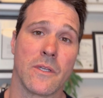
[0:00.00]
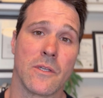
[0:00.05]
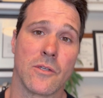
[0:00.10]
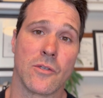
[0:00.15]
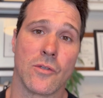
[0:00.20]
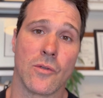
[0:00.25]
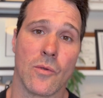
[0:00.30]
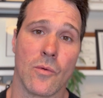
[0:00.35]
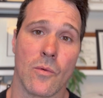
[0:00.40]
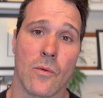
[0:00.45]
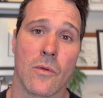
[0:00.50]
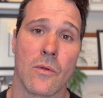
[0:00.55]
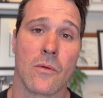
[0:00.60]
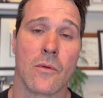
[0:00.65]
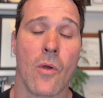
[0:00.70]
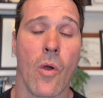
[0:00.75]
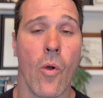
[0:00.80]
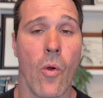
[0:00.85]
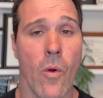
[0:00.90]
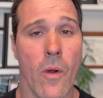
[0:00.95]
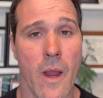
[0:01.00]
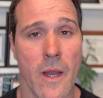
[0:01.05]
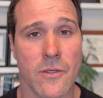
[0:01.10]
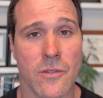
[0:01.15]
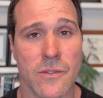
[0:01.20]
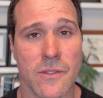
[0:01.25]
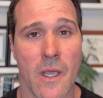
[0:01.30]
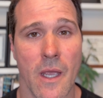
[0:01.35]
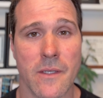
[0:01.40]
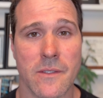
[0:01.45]
to do core
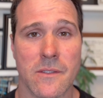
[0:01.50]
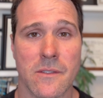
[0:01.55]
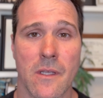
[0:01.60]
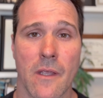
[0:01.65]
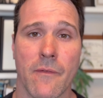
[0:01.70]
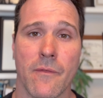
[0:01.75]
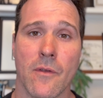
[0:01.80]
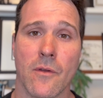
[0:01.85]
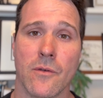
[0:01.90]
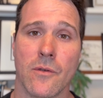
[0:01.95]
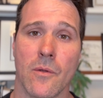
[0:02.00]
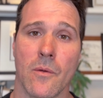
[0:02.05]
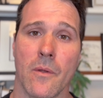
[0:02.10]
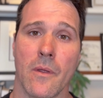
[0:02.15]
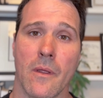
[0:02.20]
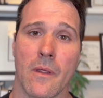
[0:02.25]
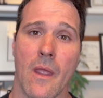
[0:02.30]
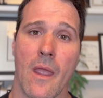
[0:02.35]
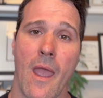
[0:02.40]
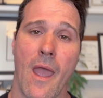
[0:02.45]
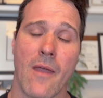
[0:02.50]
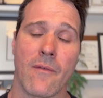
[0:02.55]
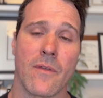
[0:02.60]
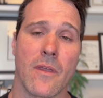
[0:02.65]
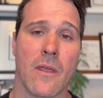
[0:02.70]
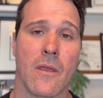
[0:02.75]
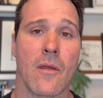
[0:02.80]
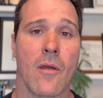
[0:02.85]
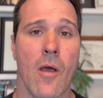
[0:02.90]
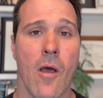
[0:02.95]
exercises if you're doing
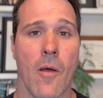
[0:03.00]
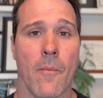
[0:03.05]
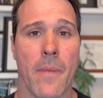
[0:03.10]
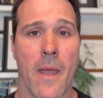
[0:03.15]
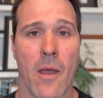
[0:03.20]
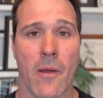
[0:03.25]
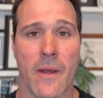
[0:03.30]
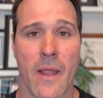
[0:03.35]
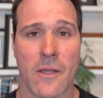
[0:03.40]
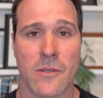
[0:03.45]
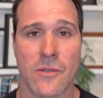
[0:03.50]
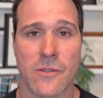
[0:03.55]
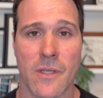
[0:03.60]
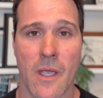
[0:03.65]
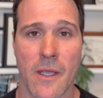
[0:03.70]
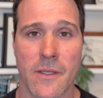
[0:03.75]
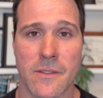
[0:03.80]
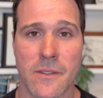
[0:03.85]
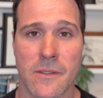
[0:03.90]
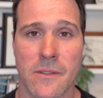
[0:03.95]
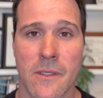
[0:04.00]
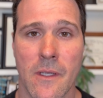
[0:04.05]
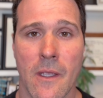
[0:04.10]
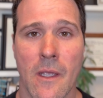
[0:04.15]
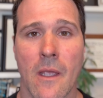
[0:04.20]
heavy compound exercises.